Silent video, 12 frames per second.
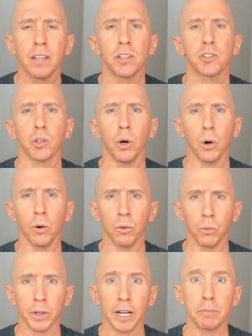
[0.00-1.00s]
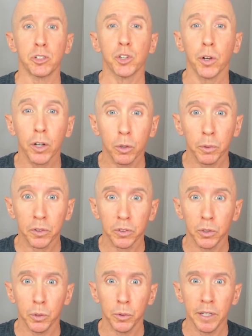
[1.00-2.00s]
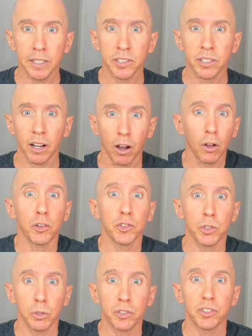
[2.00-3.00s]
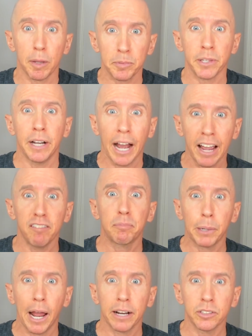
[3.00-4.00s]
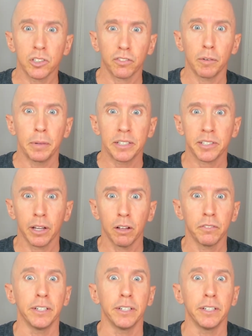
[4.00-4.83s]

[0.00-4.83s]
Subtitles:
So what I'm sharing with you is also steps that I've practiced for myself.